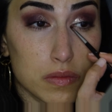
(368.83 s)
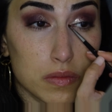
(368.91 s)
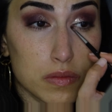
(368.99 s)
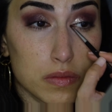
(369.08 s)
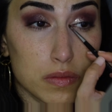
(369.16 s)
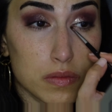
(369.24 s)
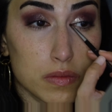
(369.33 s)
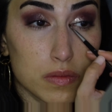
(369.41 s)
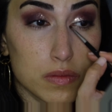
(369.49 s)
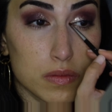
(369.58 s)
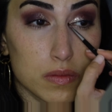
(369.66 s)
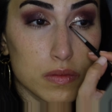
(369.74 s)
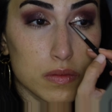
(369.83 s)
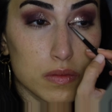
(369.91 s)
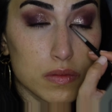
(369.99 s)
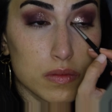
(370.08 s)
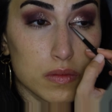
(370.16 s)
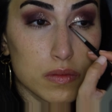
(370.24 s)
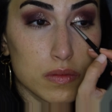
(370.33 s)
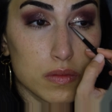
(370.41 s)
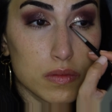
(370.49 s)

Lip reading: (silence)